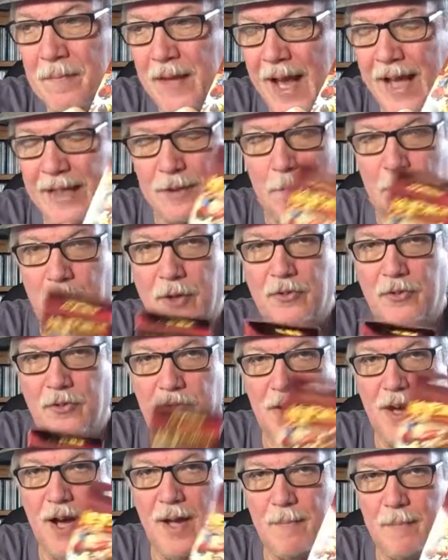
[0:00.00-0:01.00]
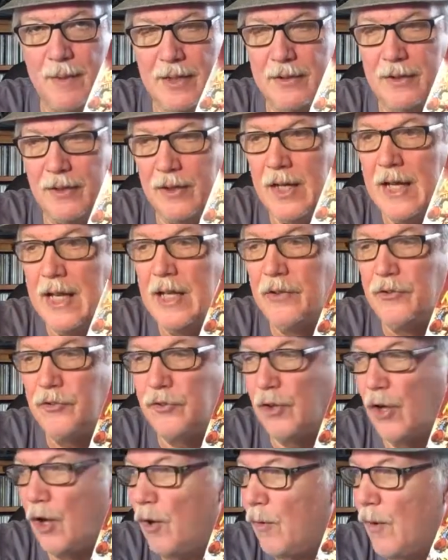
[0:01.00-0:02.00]
at the present time either.
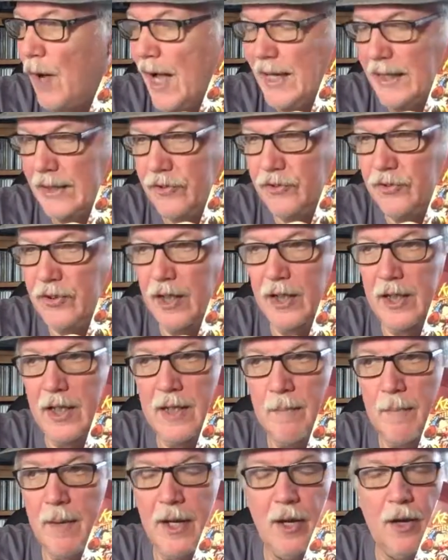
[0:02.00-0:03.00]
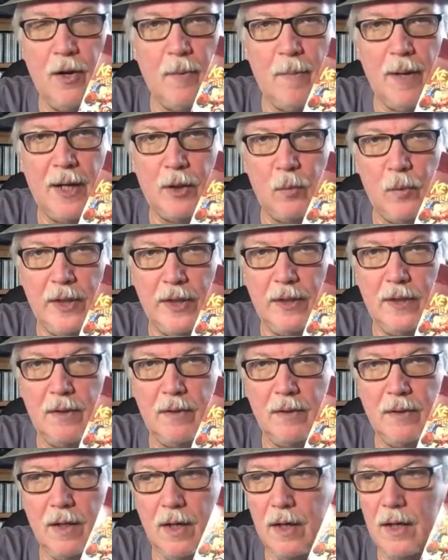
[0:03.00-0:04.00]
So I had sent an email about a week
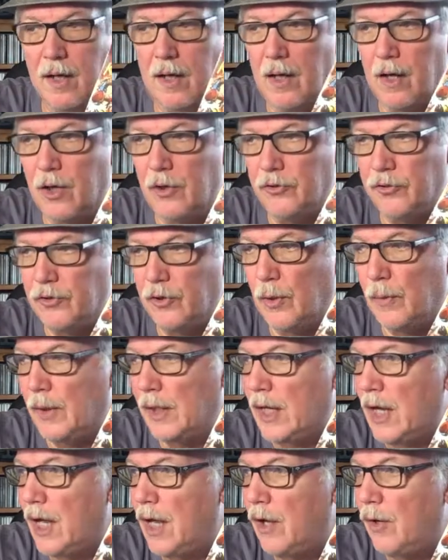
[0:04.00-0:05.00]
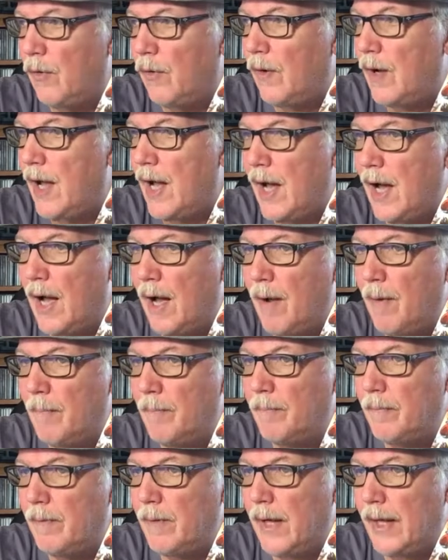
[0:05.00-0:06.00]
or so ago.
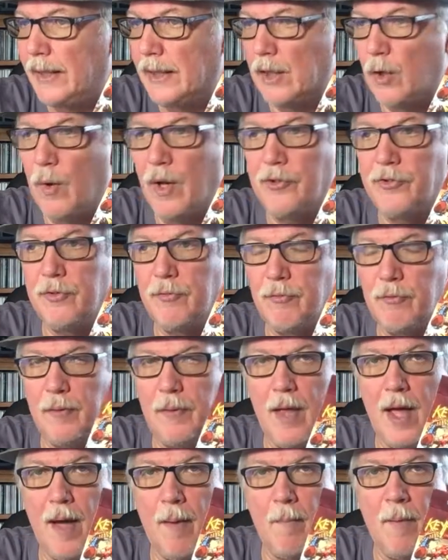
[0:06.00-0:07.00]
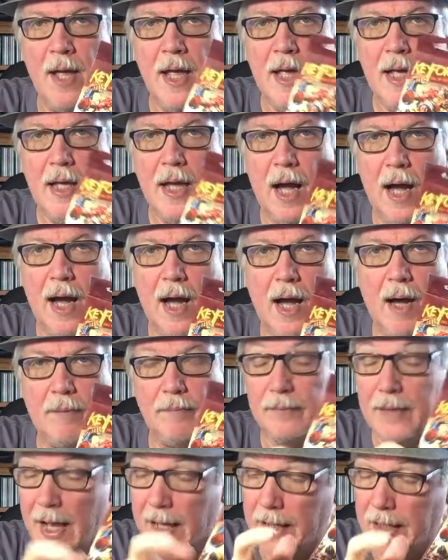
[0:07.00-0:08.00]
I had a question from them.
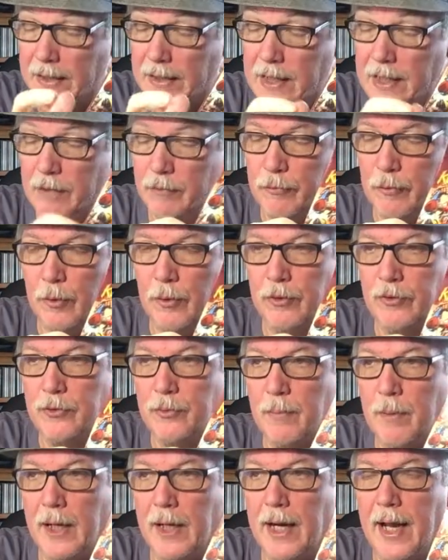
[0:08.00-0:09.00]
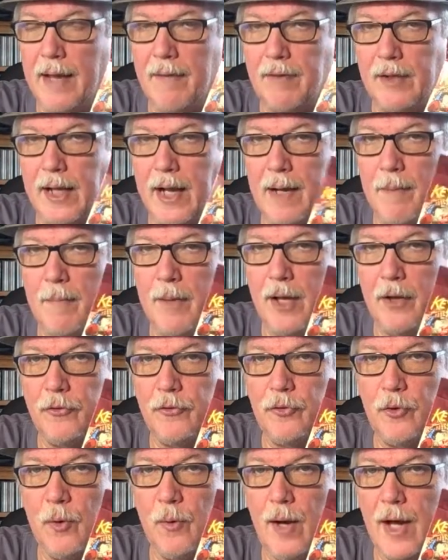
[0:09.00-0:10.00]
Not on Keyforge, but I haven't got any mail.
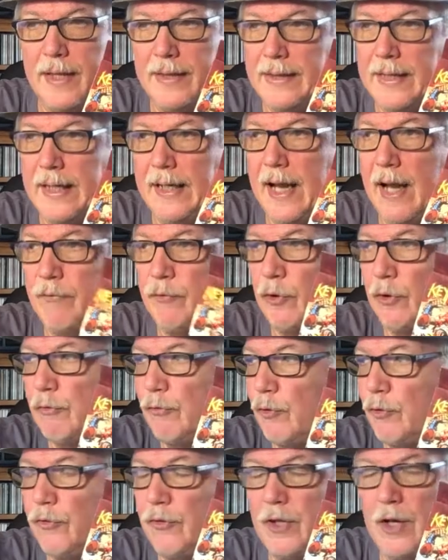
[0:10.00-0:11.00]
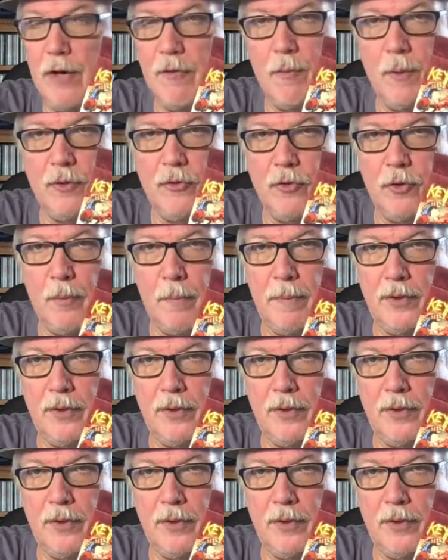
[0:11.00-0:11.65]
So I think after the first of the year, everybody's a little